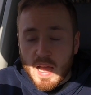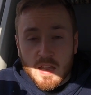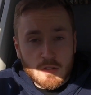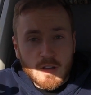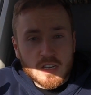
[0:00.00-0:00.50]

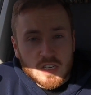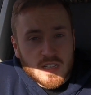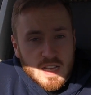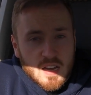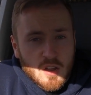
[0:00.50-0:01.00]
And they were actually
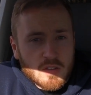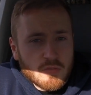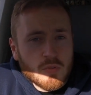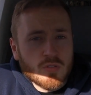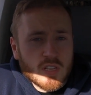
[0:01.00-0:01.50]
setting light
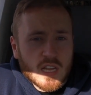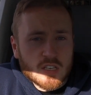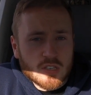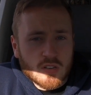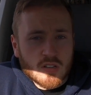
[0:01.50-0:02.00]
from loose
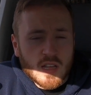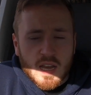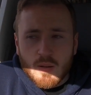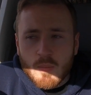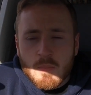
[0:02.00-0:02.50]
connections.
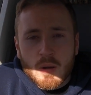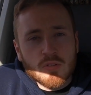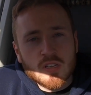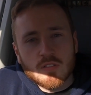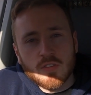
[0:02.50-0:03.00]
And they were
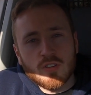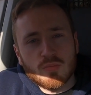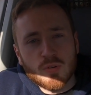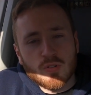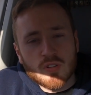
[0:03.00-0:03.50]
melting the fuse
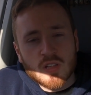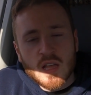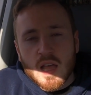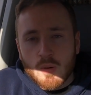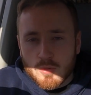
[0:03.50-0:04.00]
boards.
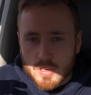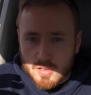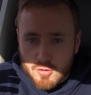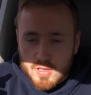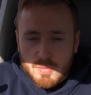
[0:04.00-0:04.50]
But
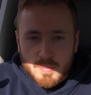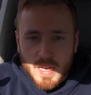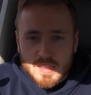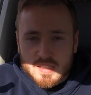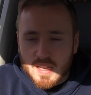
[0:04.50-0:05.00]
because it was
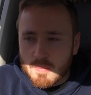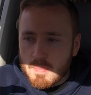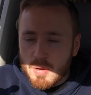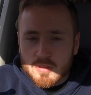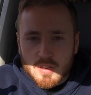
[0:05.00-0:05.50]
plastic, it
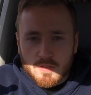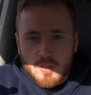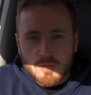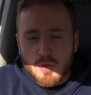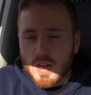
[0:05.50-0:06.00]
melted the
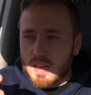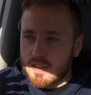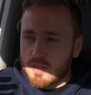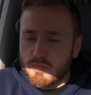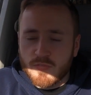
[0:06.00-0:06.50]
fuse board and
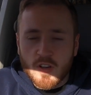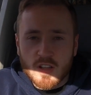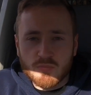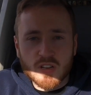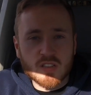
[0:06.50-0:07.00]
the
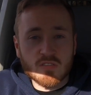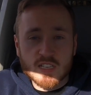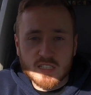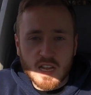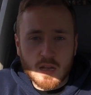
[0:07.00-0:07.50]
fire spread to the
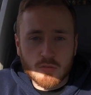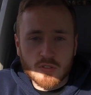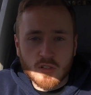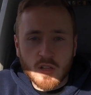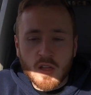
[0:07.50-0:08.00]
rest of the
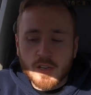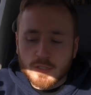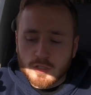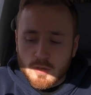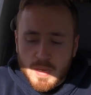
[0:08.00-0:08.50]
house.
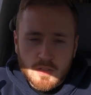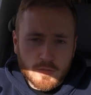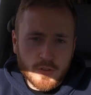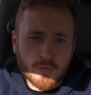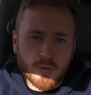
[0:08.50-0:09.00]
So metal
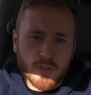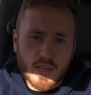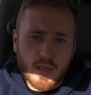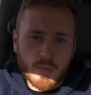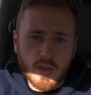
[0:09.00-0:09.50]
fuse boards
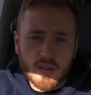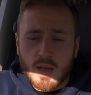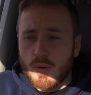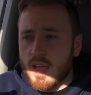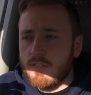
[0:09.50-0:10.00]
came in.
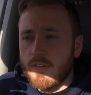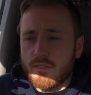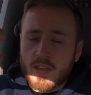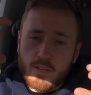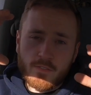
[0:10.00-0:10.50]
That way, if
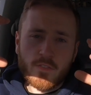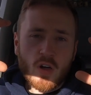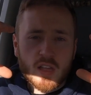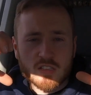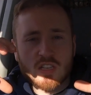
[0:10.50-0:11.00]
a
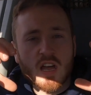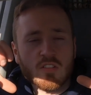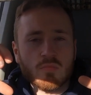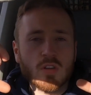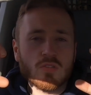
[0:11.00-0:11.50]
fire
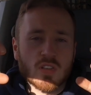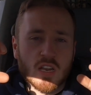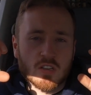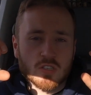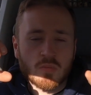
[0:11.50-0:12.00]
starts from a loose
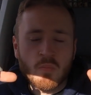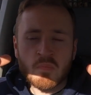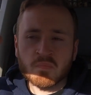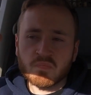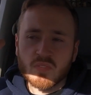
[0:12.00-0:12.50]
connection,
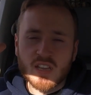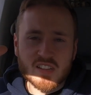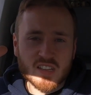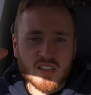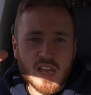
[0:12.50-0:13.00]

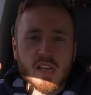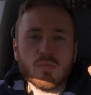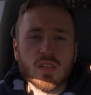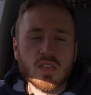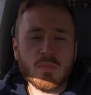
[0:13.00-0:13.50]
it's contained
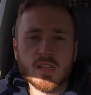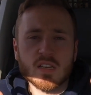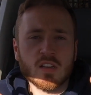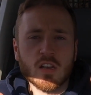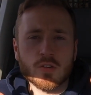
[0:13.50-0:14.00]
within the
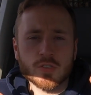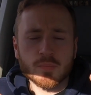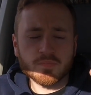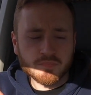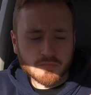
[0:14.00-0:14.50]
metal enclosure.